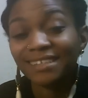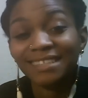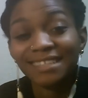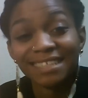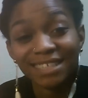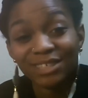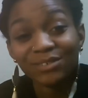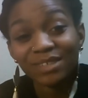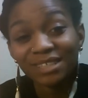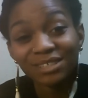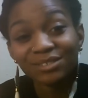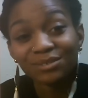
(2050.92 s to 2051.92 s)

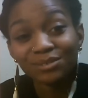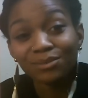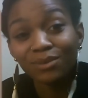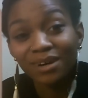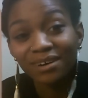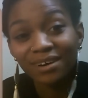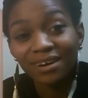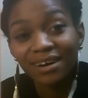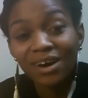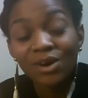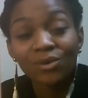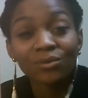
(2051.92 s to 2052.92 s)
continuing to do the work,
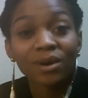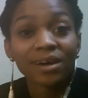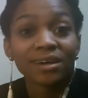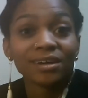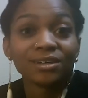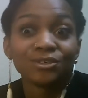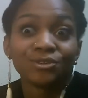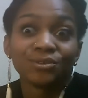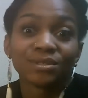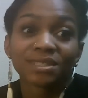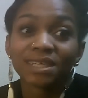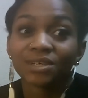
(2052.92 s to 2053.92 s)
right?
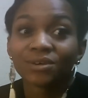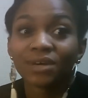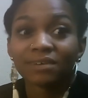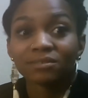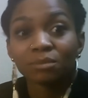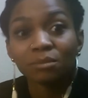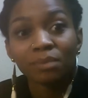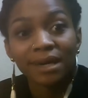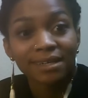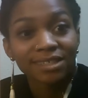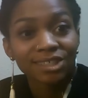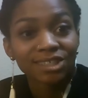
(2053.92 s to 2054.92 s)
It's like you have to be
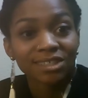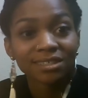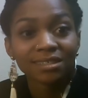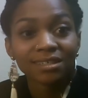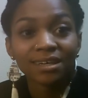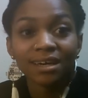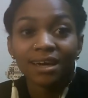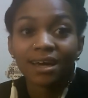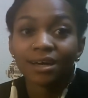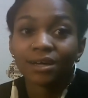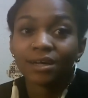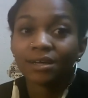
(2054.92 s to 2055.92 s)
patient.
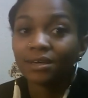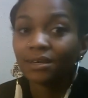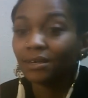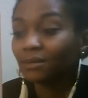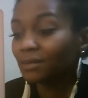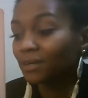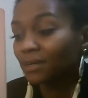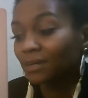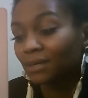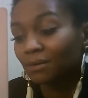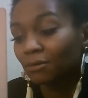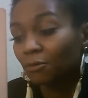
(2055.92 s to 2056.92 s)
I,
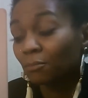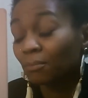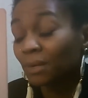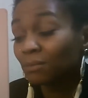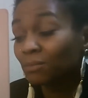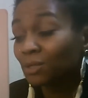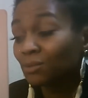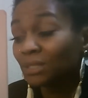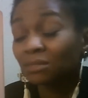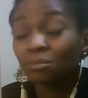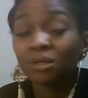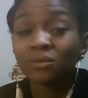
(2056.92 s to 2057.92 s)
maybe you need
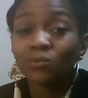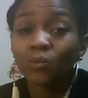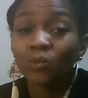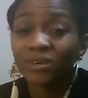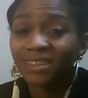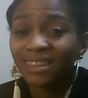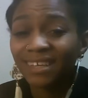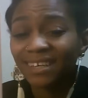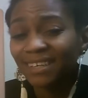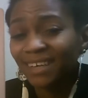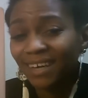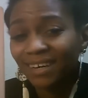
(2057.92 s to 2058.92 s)
to put one
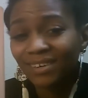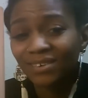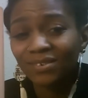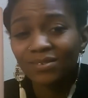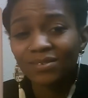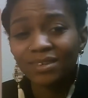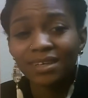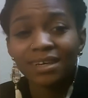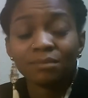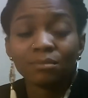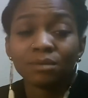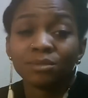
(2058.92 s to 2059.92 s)
thing down.
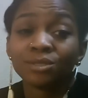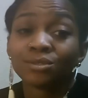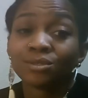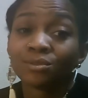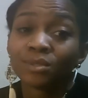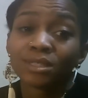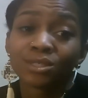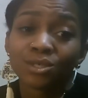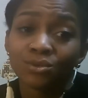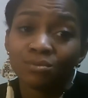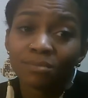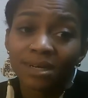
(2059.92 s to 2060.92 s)
Maybe you're doing
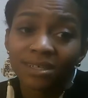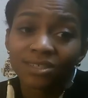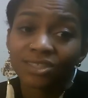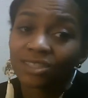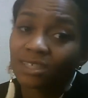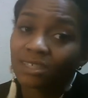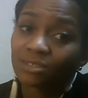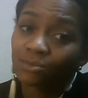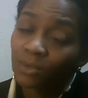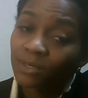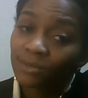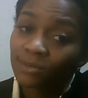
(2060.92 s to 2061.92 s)
too much as
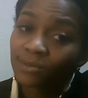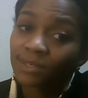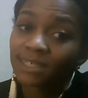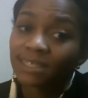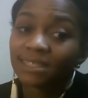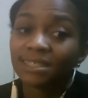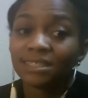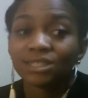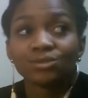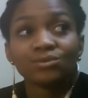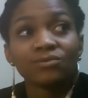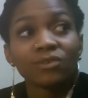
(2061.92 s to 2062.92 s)
well and need
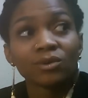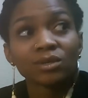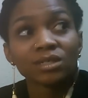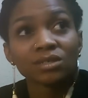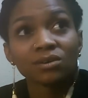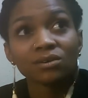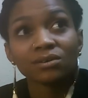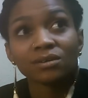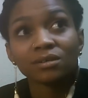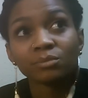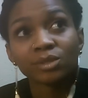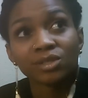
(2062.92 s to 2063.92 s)
to focus on
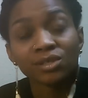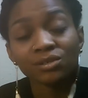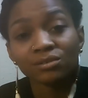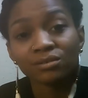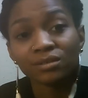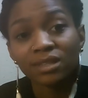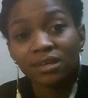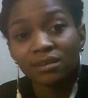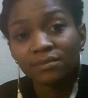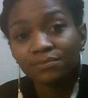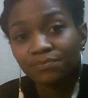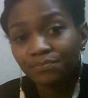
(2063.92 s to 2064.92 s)
a particular thing